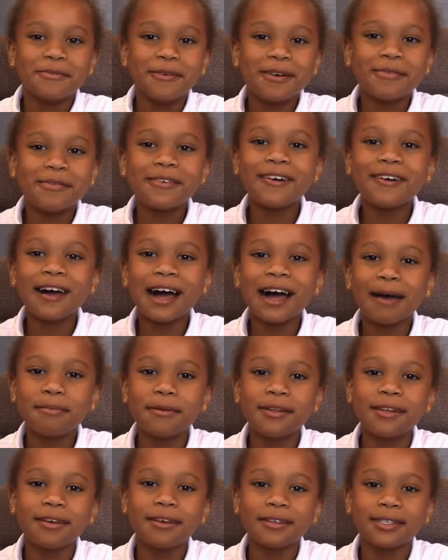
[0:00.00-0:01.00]
What will
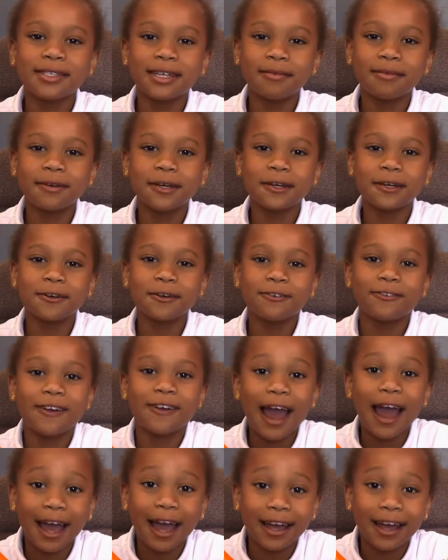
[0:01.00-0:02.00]
happen if someone
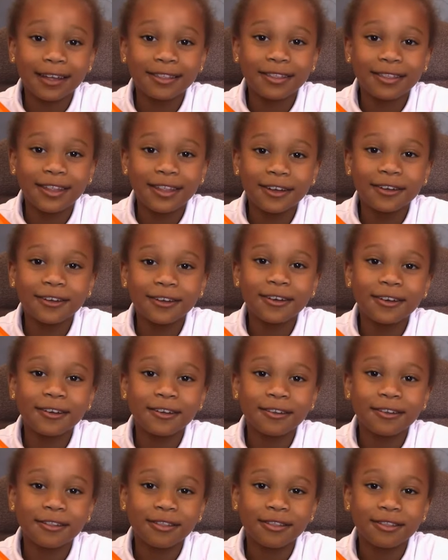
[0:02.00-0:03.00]
cracks the
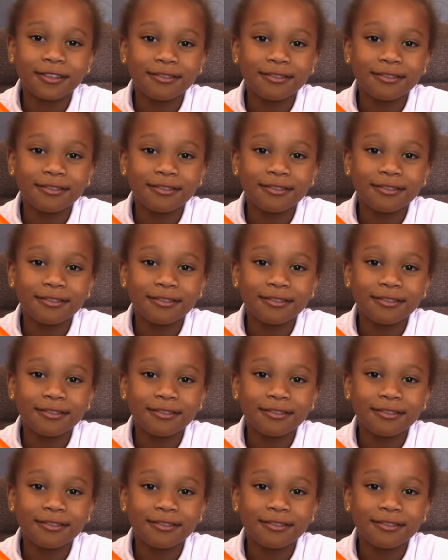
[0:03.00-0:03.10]
Earth?